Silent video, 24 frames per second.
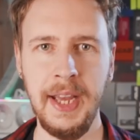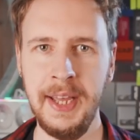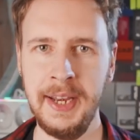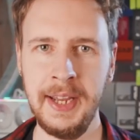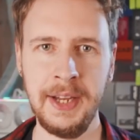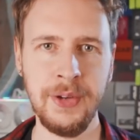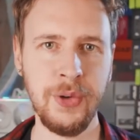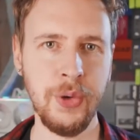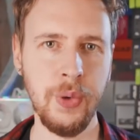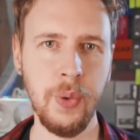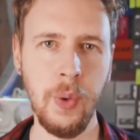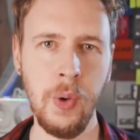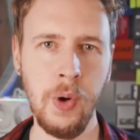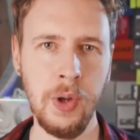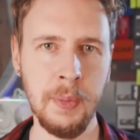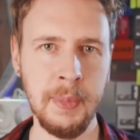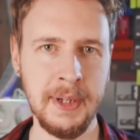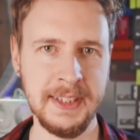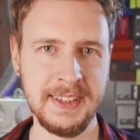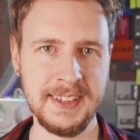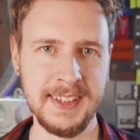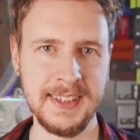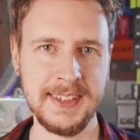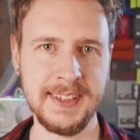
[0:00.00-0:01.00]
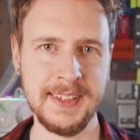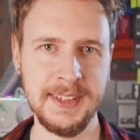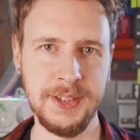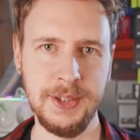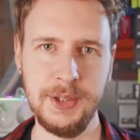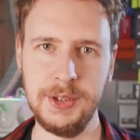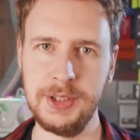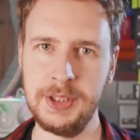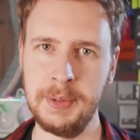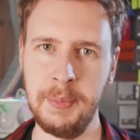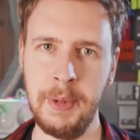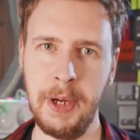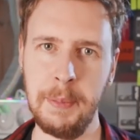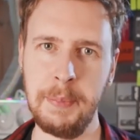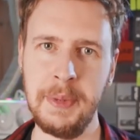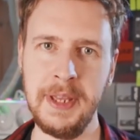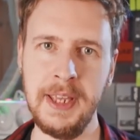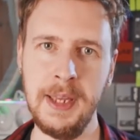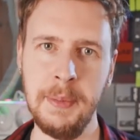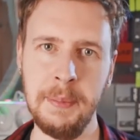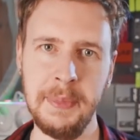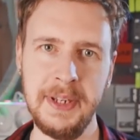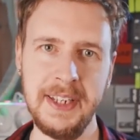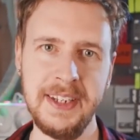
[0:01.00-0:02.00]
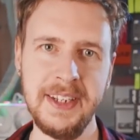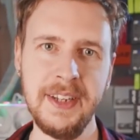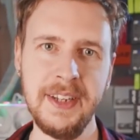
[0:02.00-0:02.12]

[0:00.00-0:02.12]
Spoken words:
And I do all my testing using my PMD